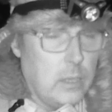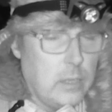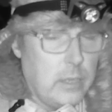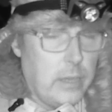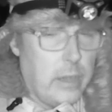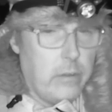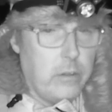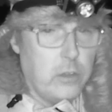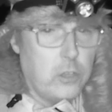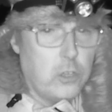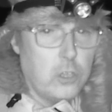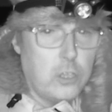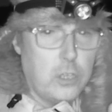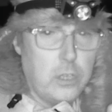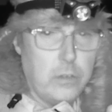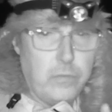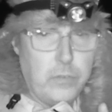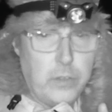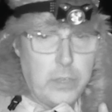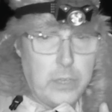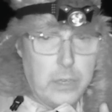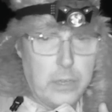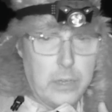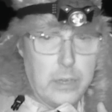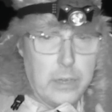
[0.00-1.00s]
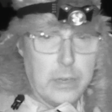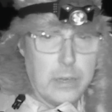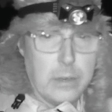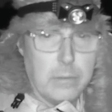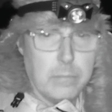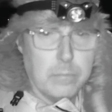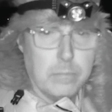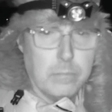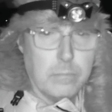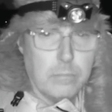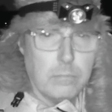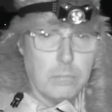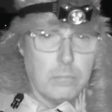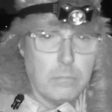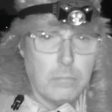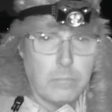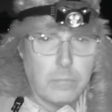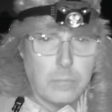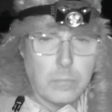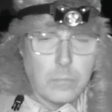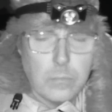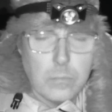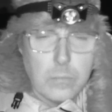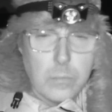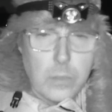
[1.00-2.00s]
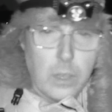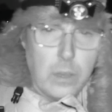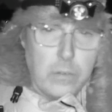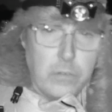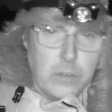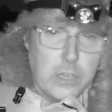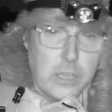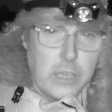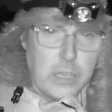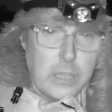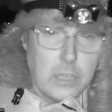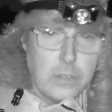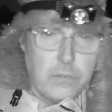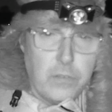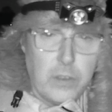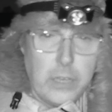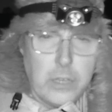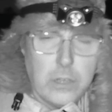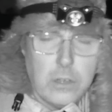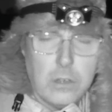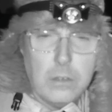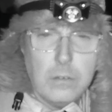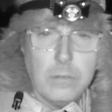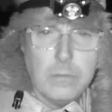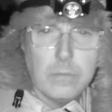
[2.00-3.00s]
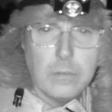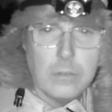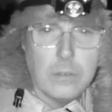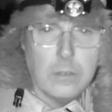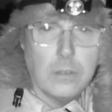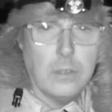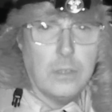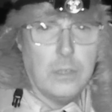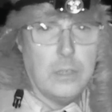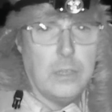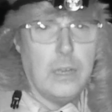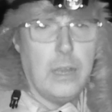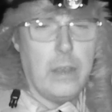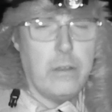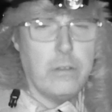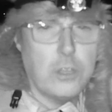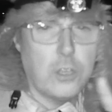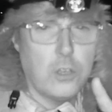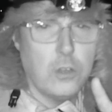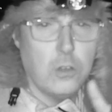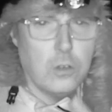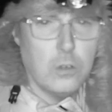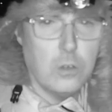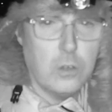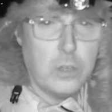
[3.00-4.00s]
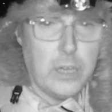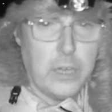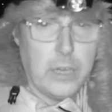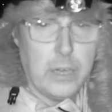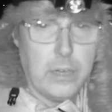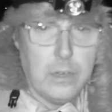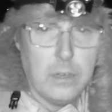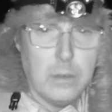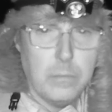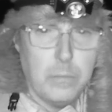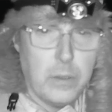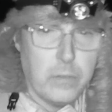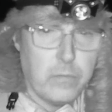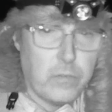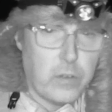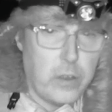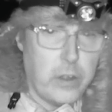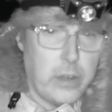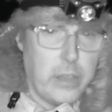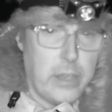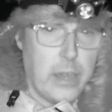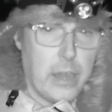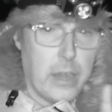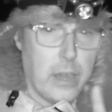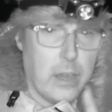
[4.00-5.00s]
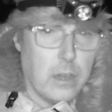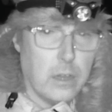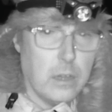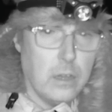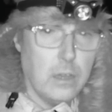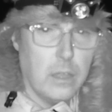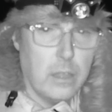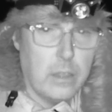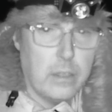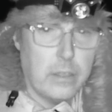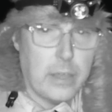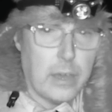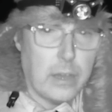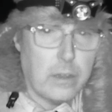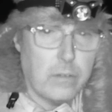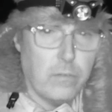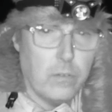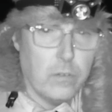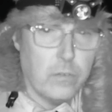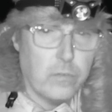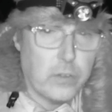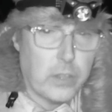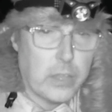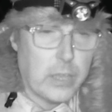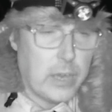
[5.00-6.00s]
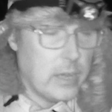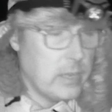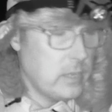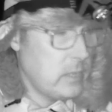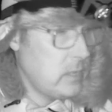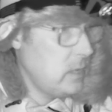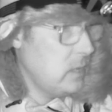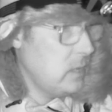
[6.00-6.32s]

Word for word: Get in touch if you, um, if you see this video and let us know, okay? Be very uh, thankful for that.